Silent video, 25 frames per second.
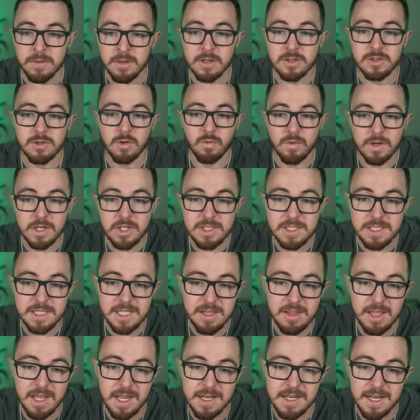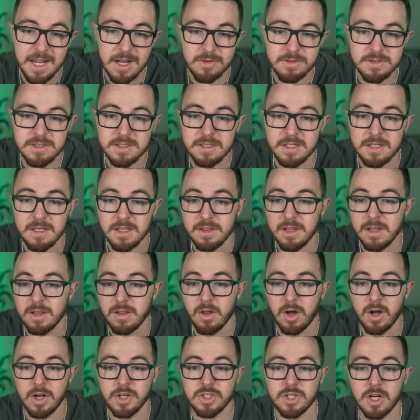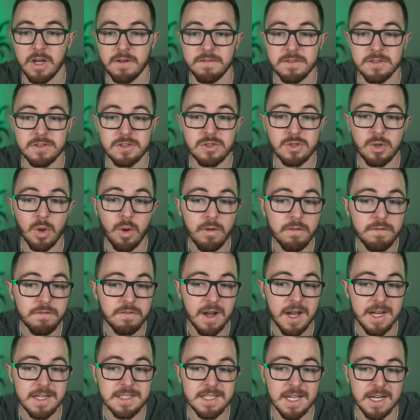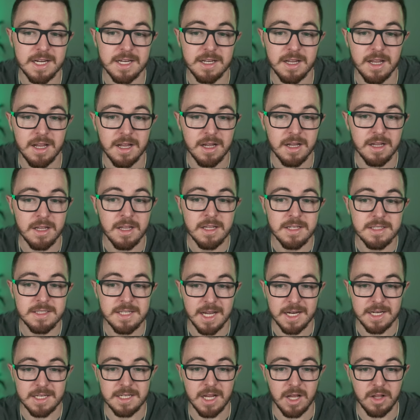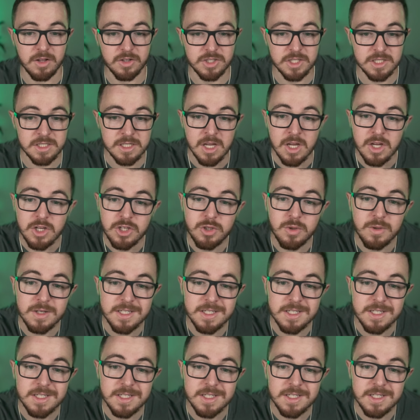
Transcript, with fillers: So recently they announced the launch of SolFi tech, uh, Technologies to